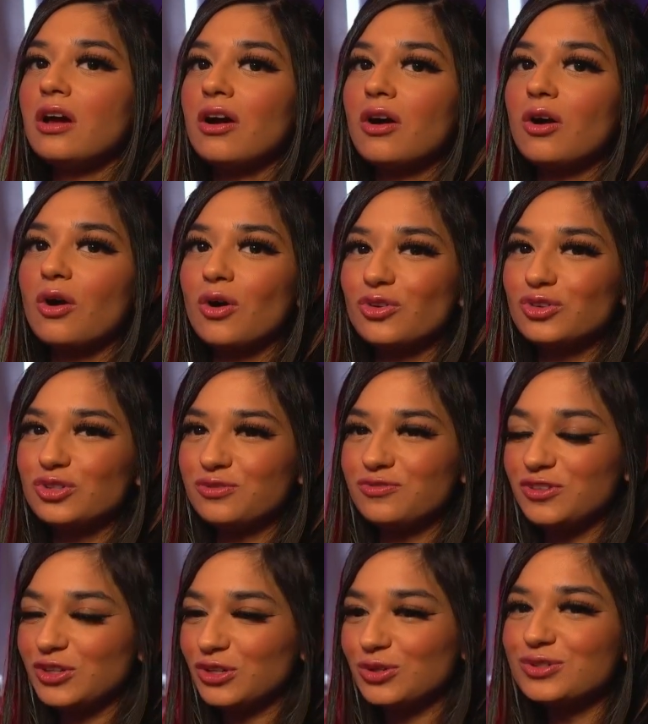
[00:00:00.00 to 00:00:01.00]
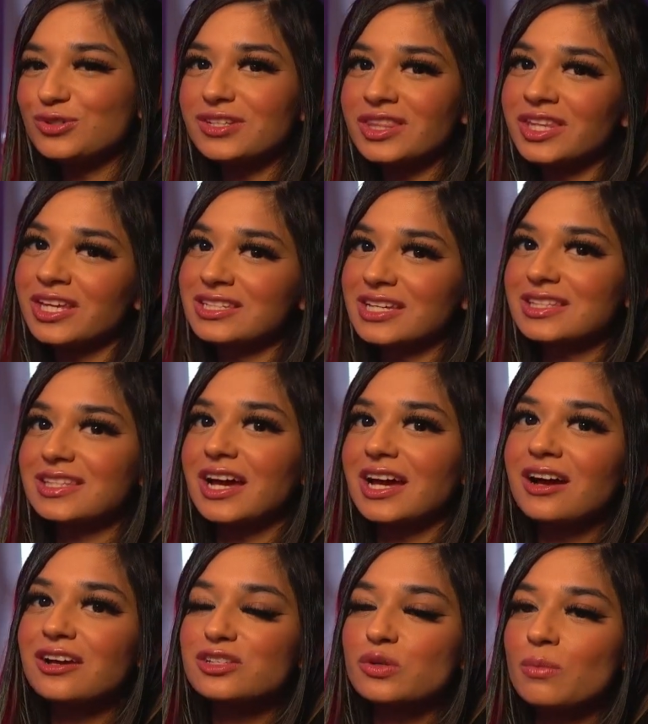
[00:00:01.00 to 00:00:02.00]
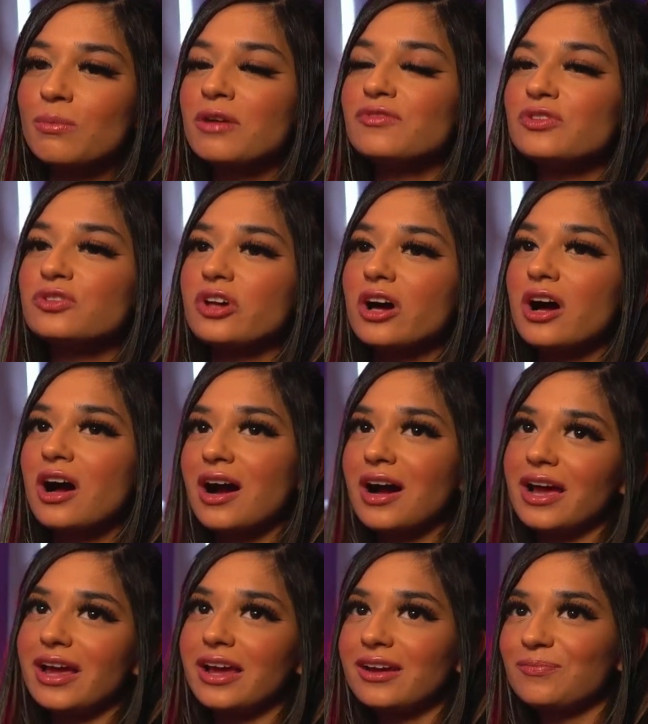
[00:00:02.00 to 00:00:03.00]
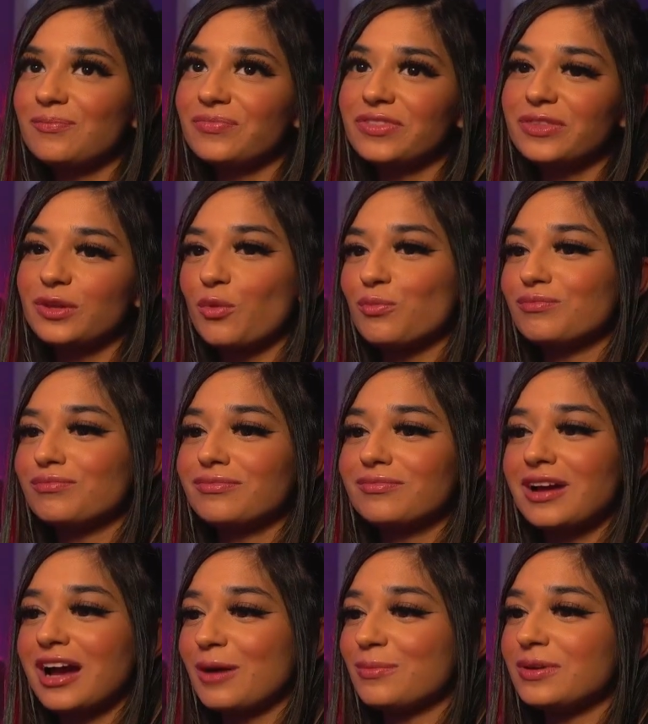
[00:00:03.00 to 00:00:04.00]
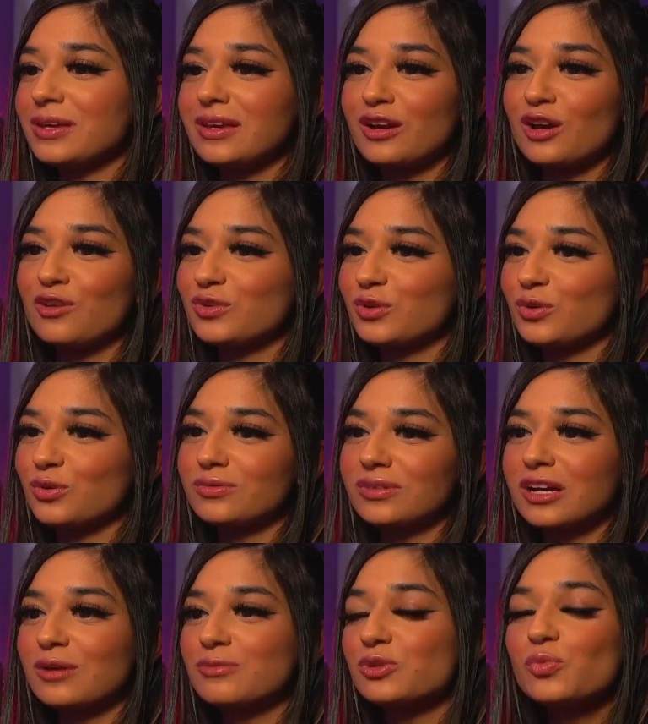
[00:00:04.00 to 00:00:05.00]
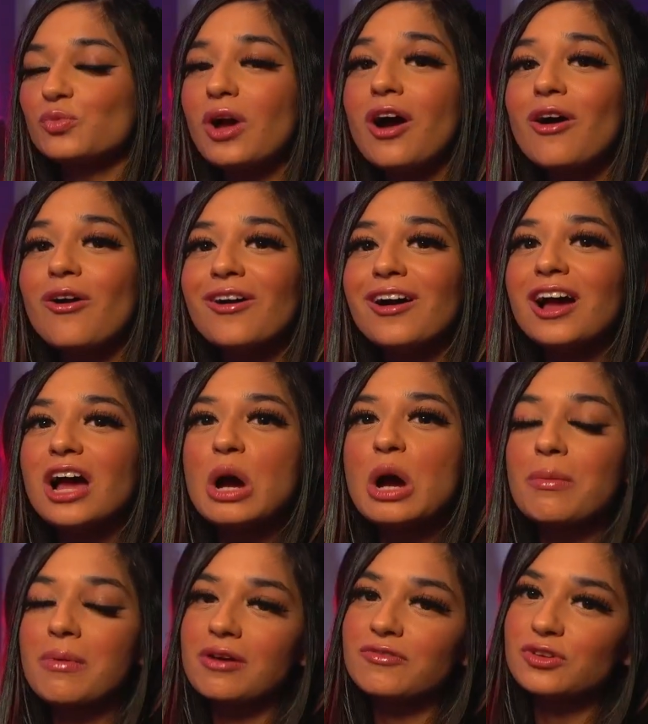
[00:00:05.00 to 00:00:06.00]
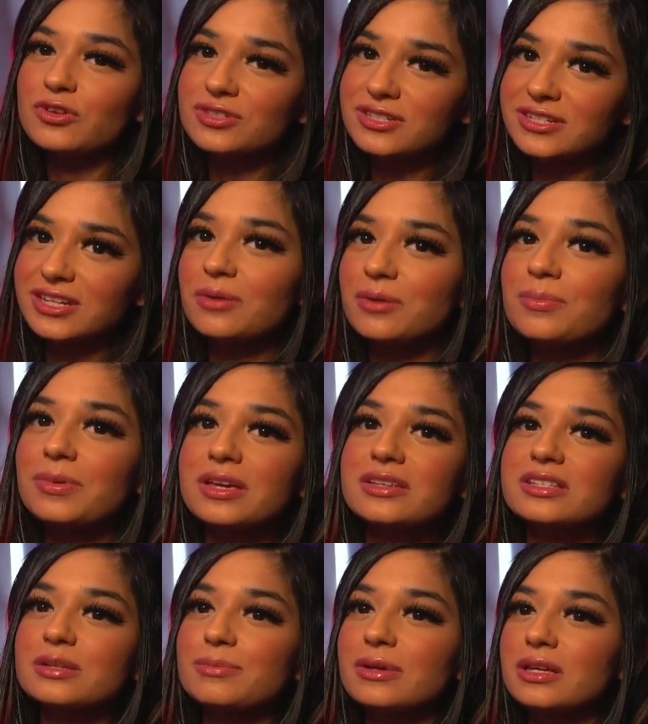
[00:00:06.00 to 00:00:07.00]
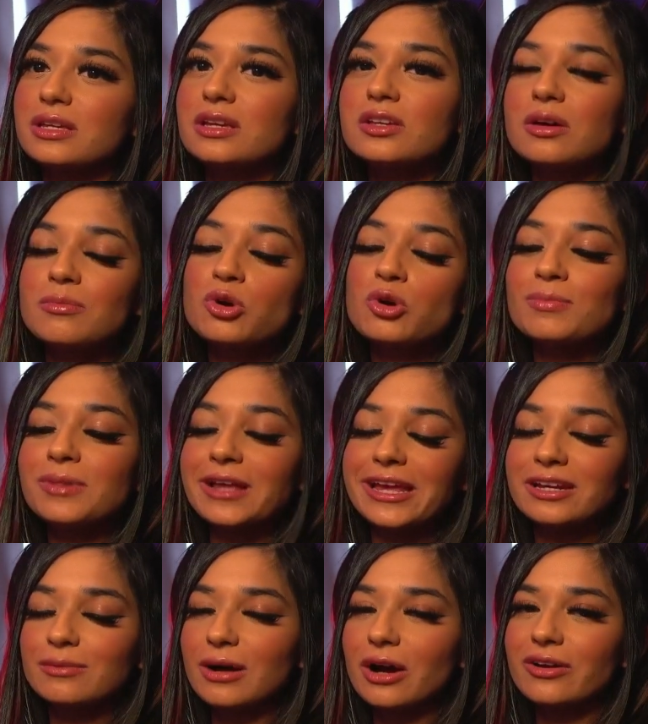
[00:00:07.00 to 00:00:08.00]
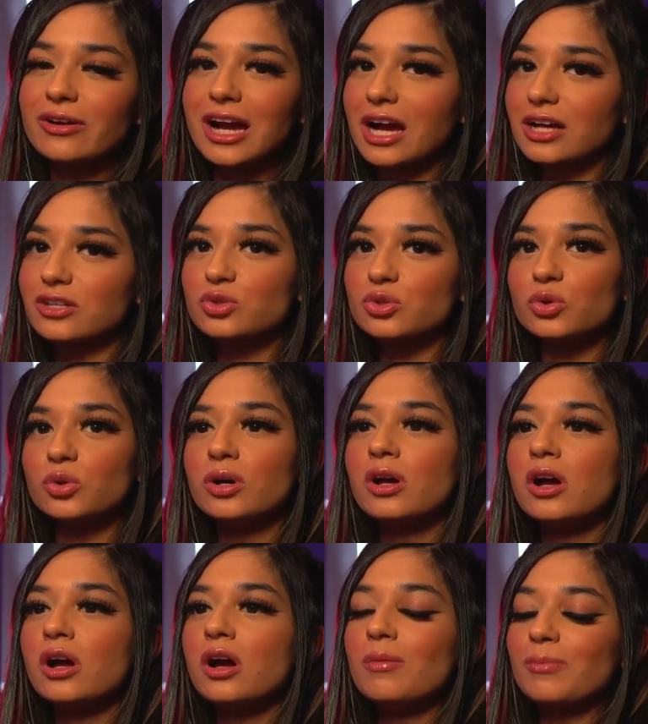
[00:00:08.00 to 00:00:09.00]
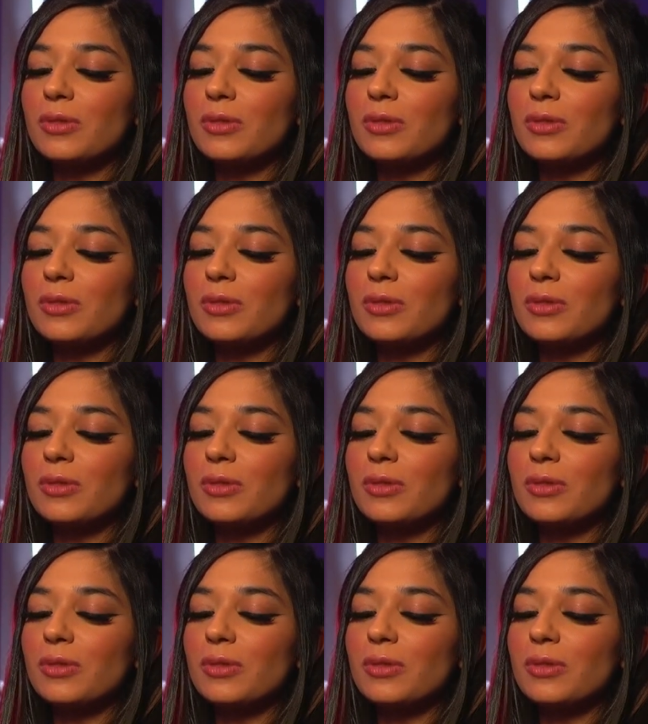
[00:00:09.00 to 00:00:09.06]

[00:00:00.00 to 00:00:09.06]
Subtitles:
onto views and things like that. So when my views are high, I'm happy. I feel like I'm doing well. When my views dip, it's a bit, I'm not complaining about it at all, but